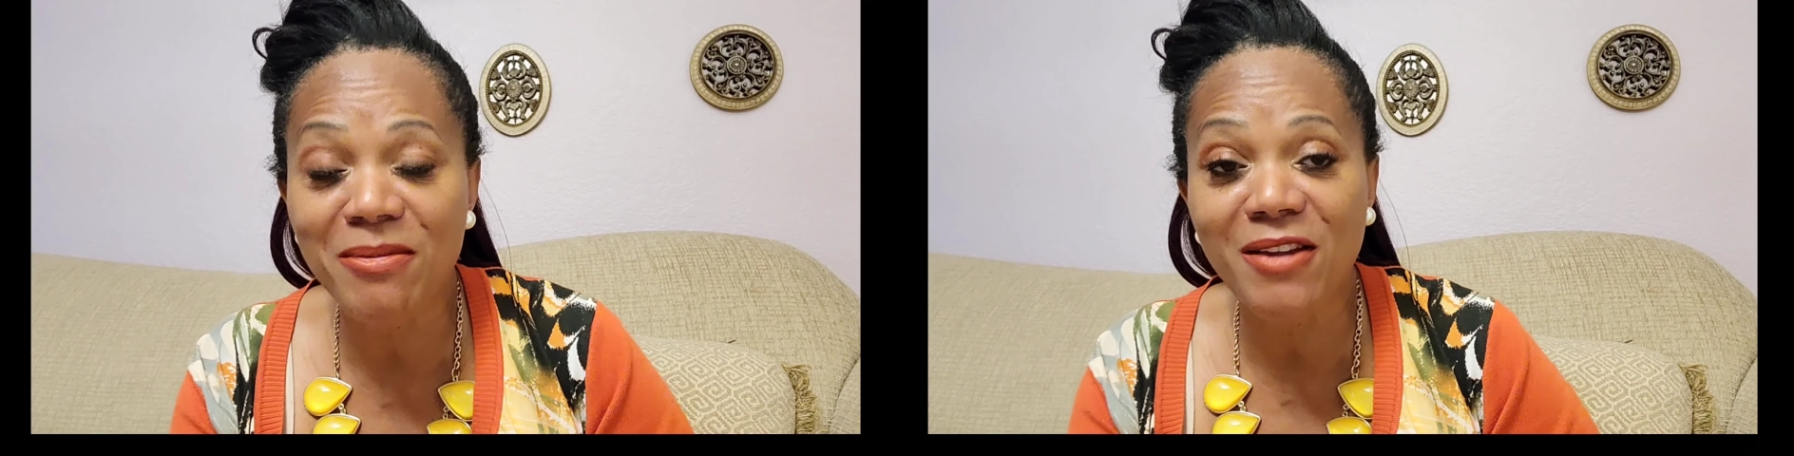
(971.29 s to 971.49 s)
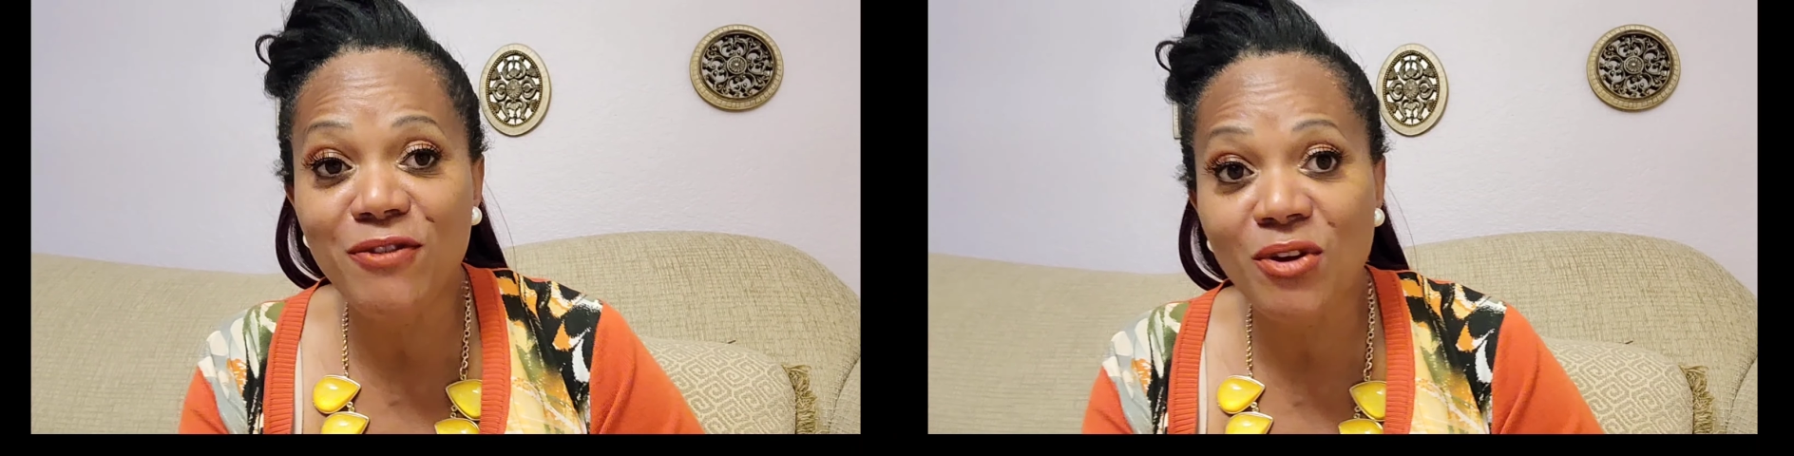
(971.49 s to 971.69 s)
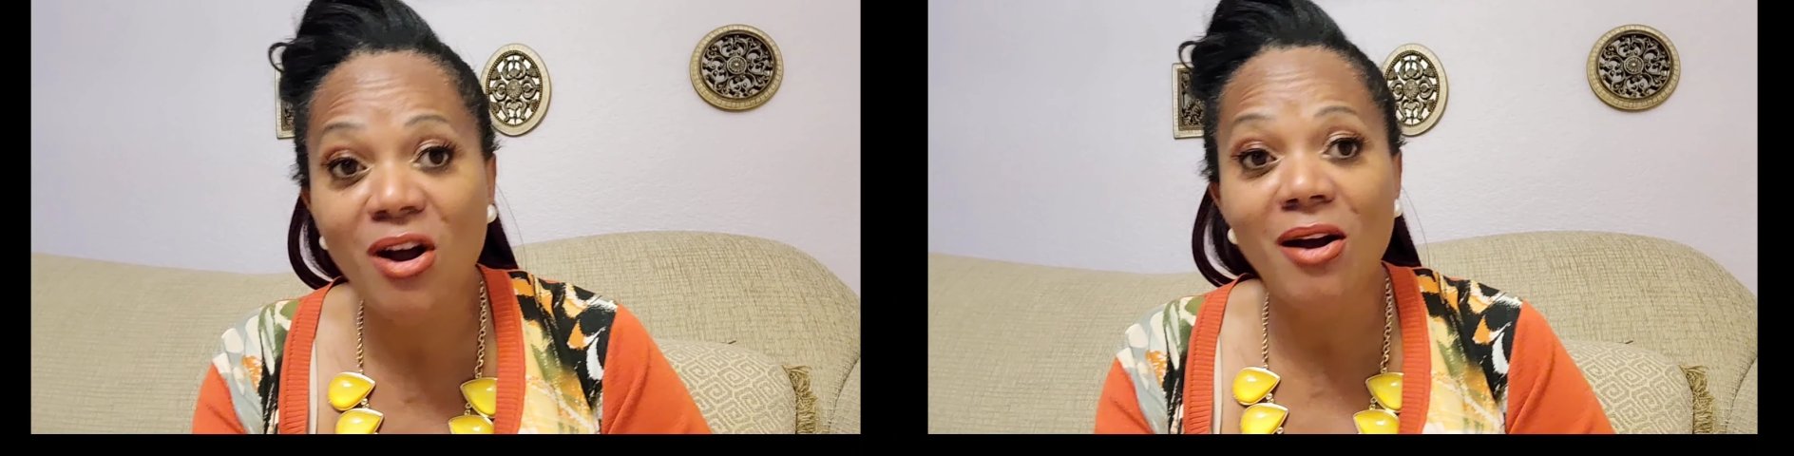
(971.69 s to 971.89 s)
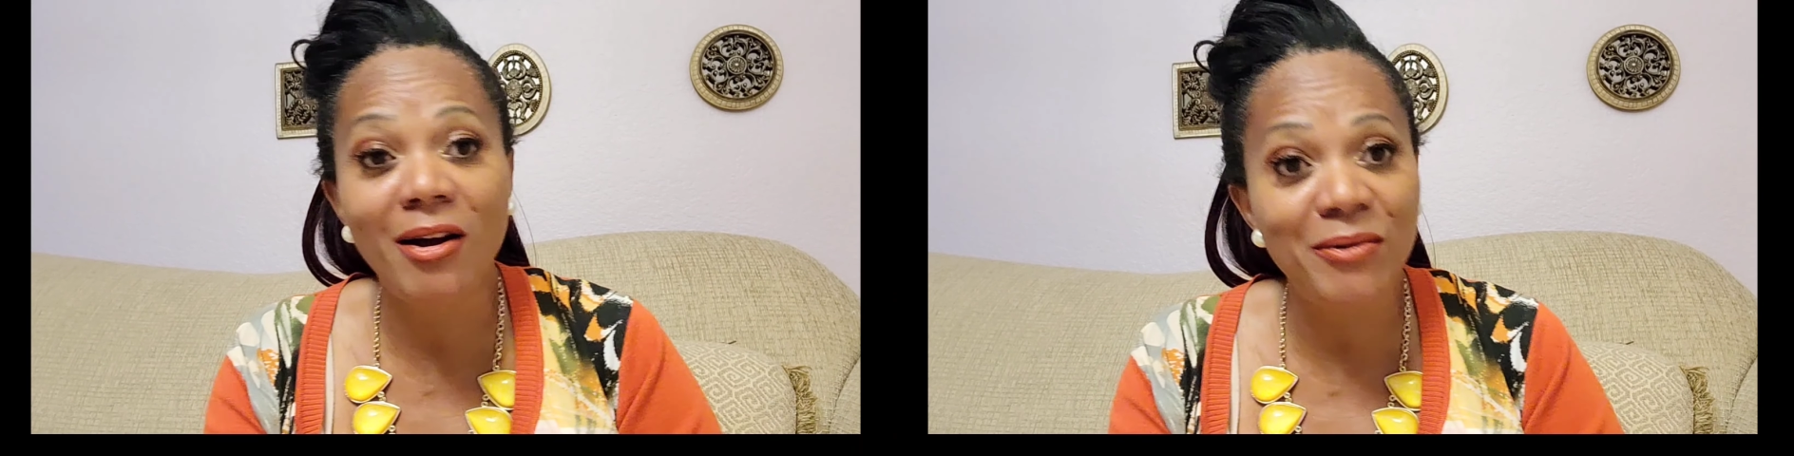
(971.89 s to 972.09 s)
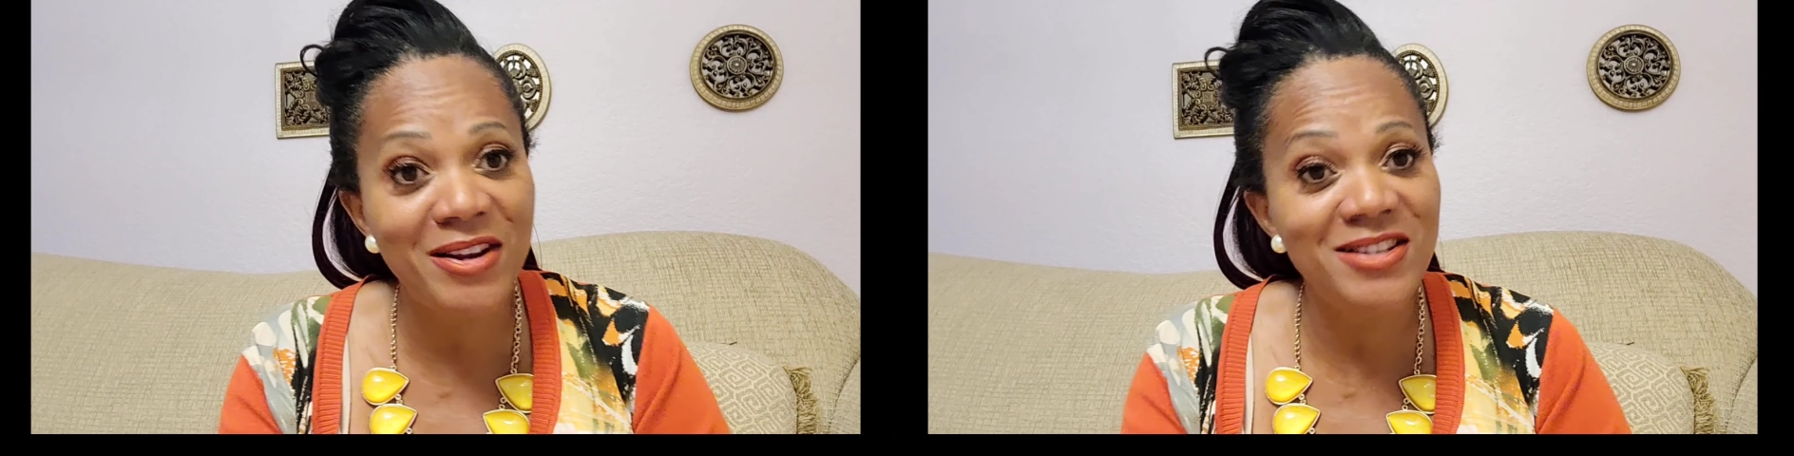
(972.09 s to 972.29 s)
If you are
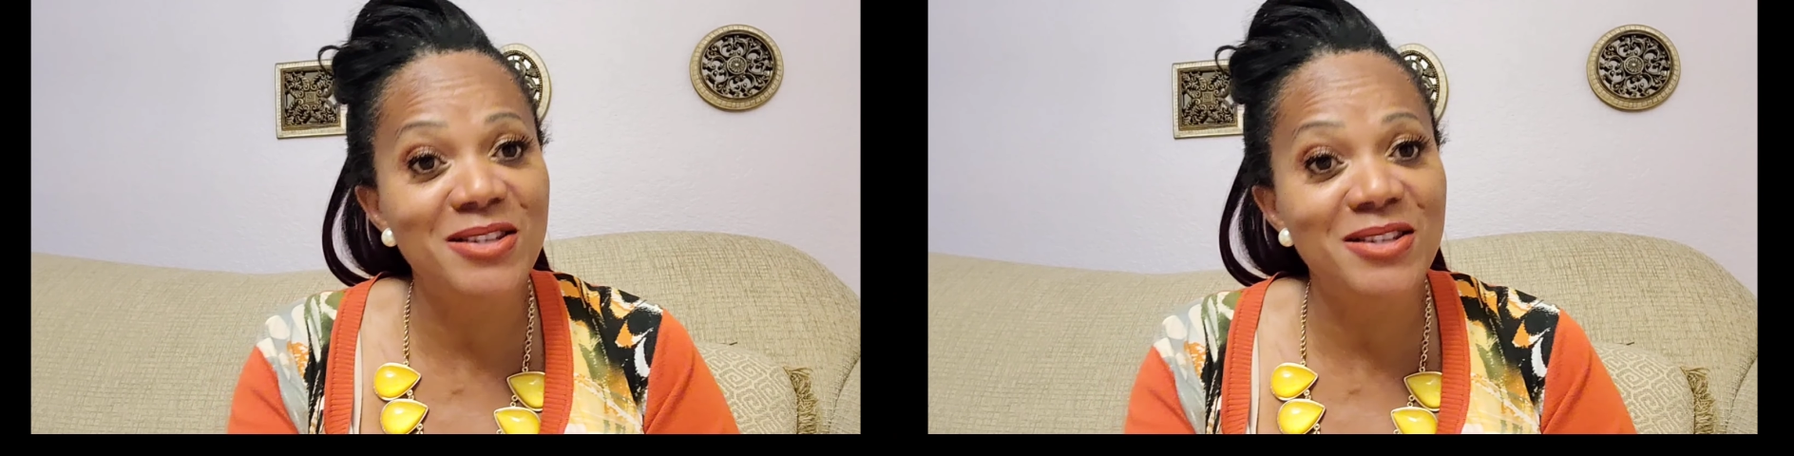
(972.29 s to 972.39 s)
already